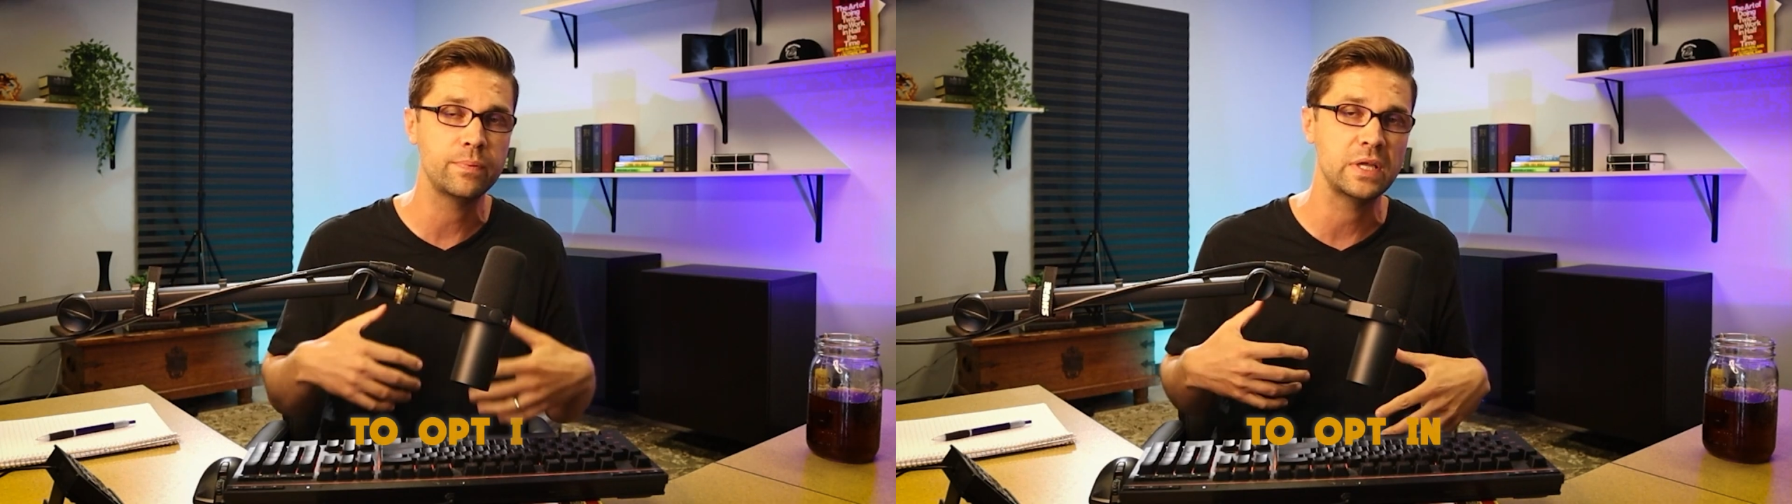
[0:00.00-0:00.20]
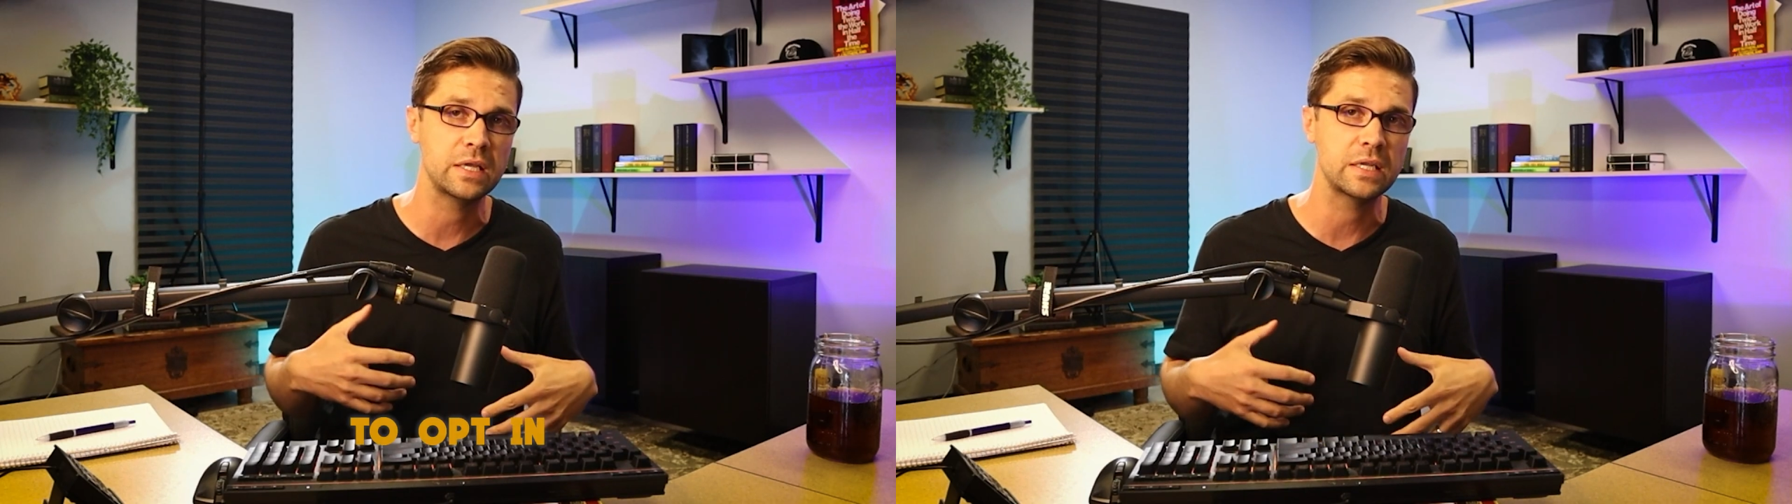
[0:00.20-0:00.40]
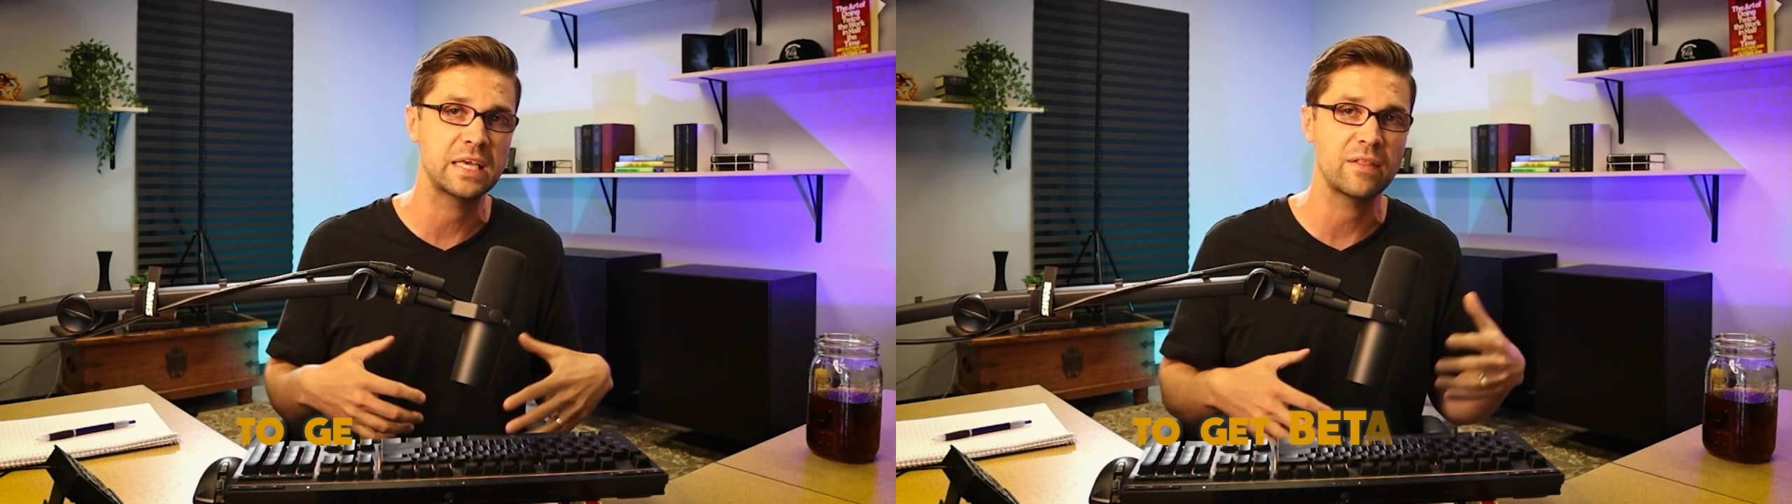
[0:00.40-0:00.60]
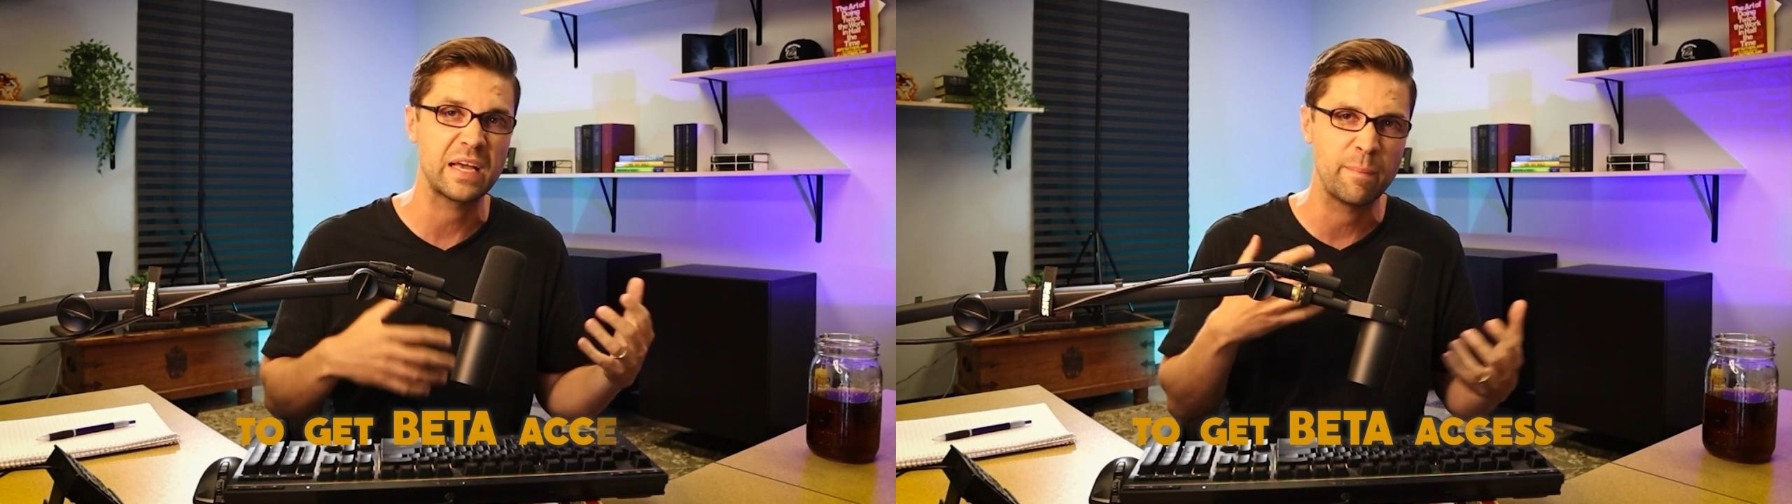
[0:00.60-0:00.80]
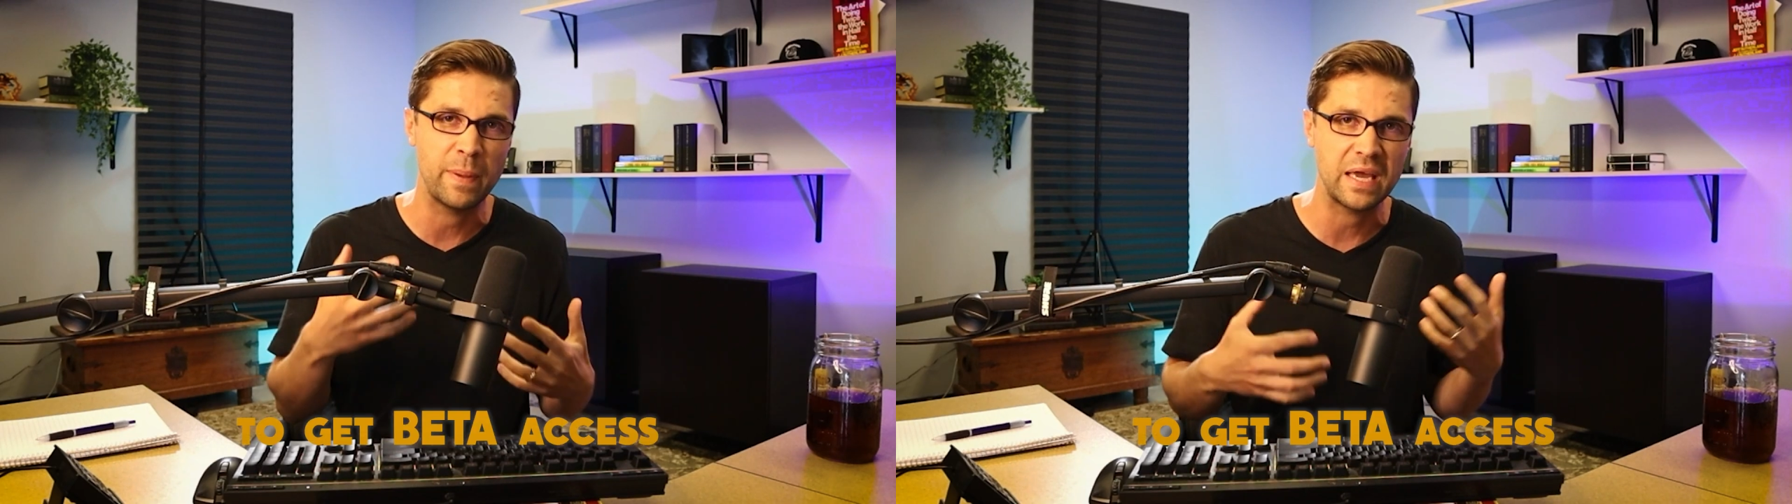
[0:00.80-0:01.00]
in to get
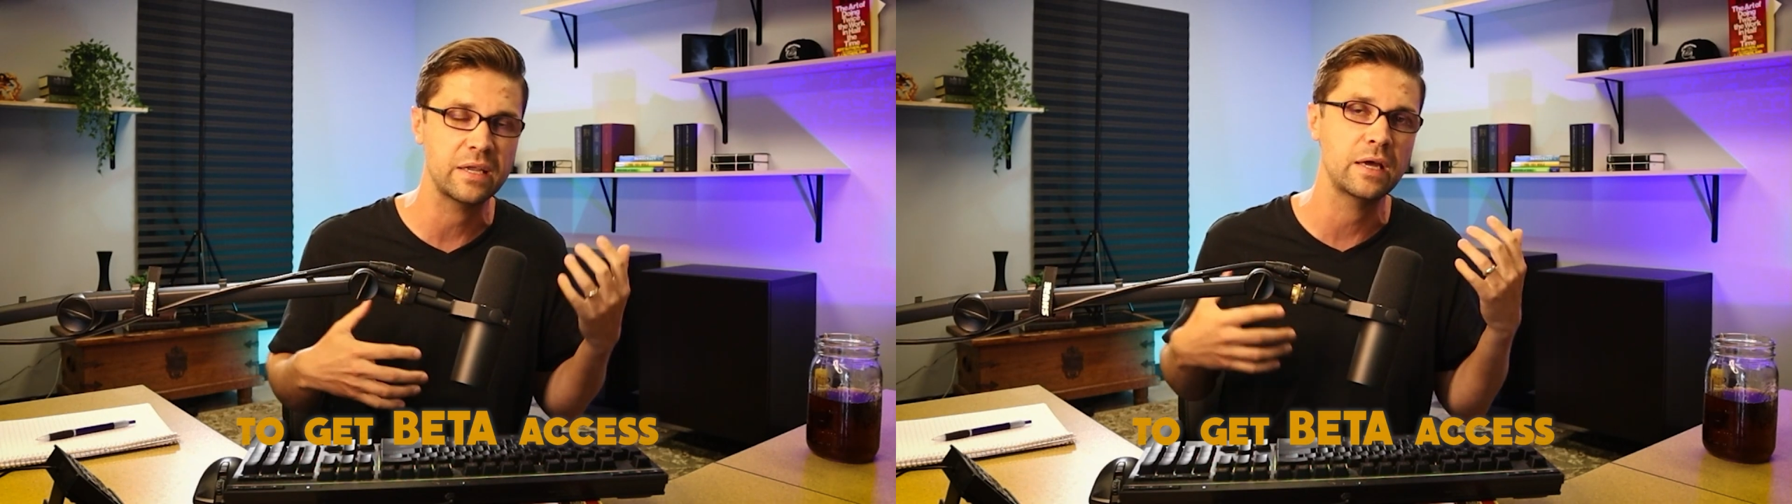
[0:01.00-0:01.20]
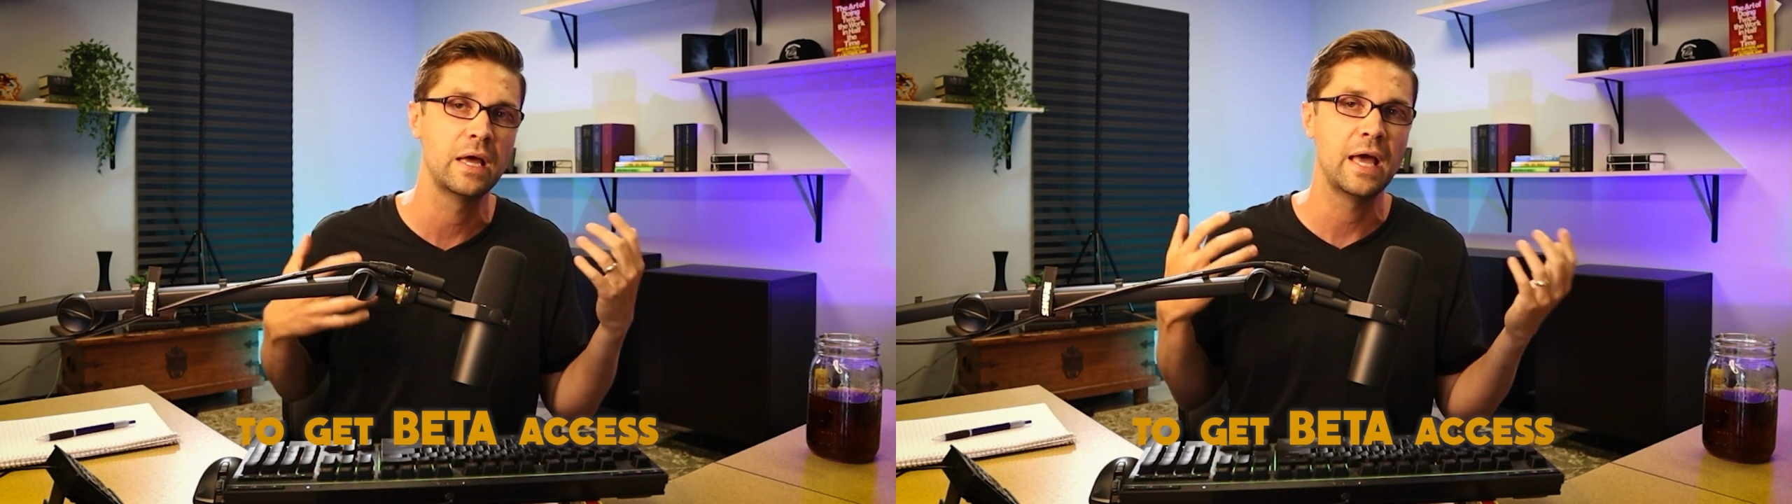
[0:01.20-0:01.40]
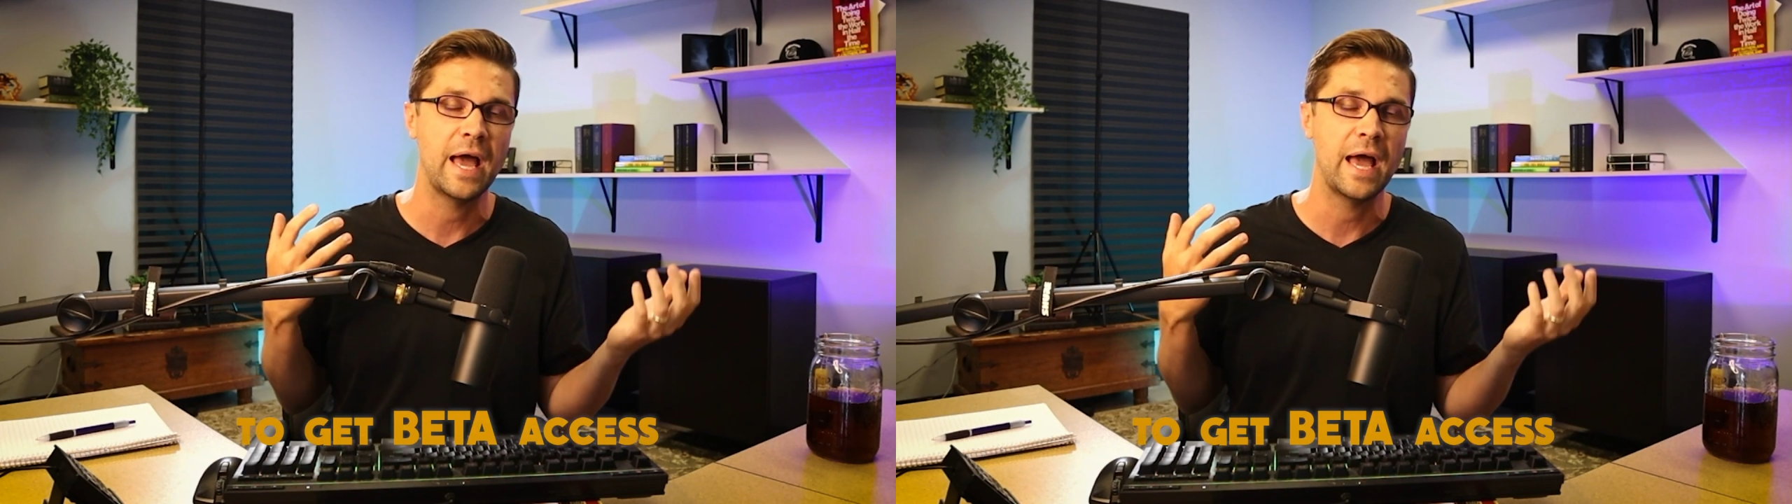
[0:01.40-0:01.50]
like beta